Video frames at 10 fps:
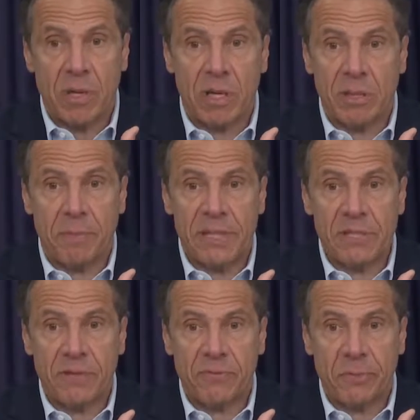on the
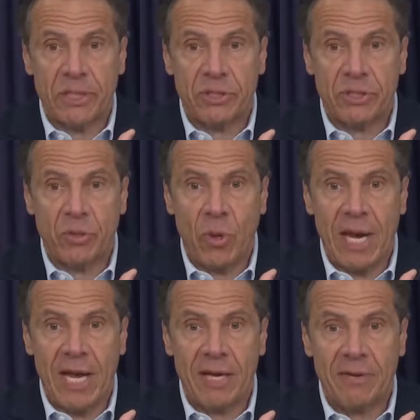best information you
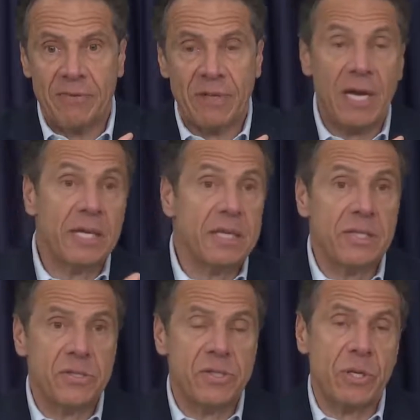have, and
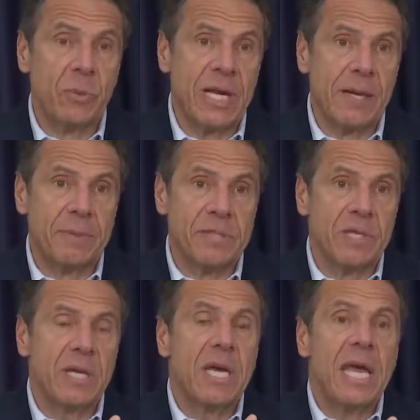then you see what happens.
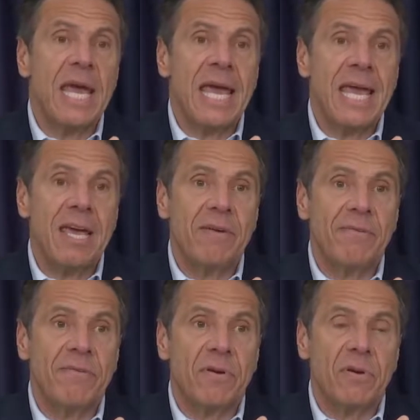
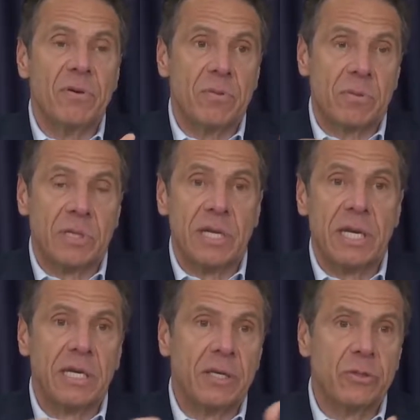If
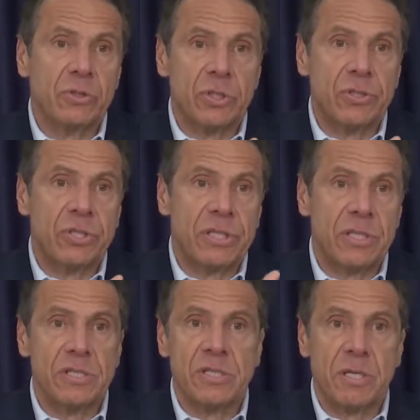Connecticut or Jersey
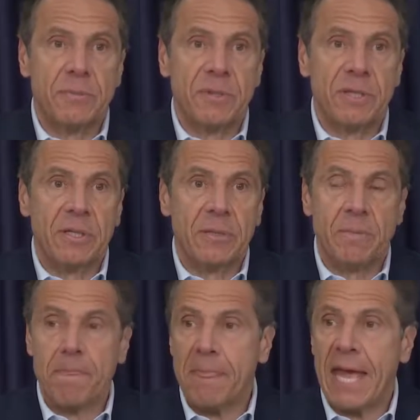does something
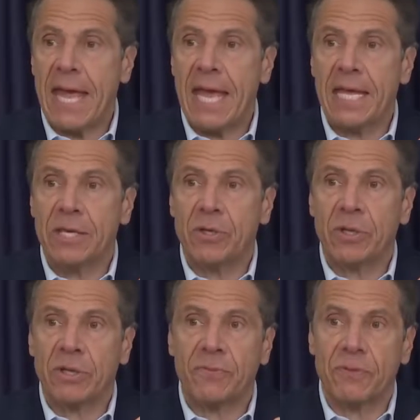and you
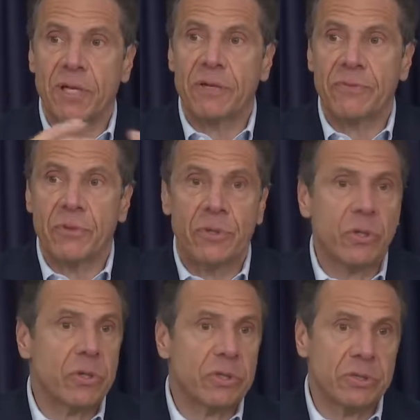get a flood of New
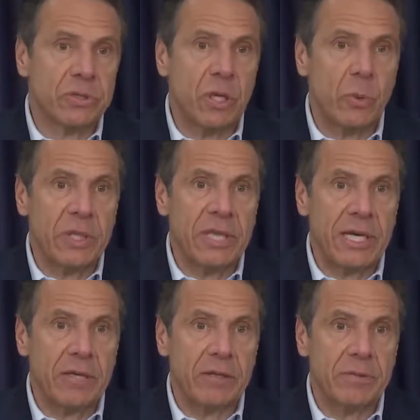Yorkers going
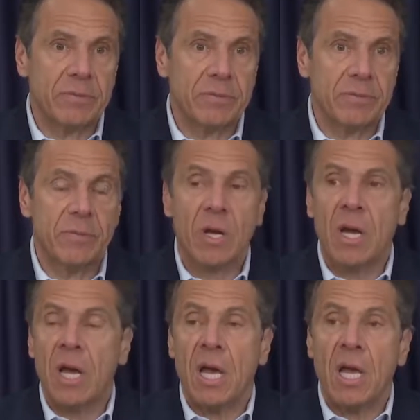there,
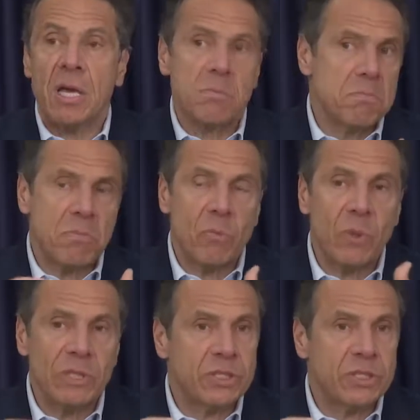we'll